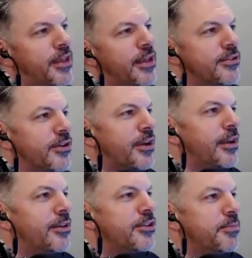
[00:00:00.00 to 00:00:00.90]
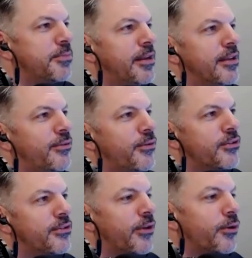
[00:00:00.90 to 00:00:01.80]
the thing is your unconscious mind gets
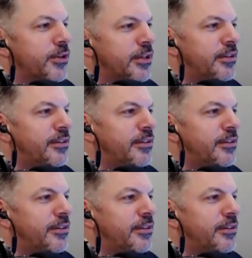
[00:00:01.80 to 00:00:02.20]
first vote.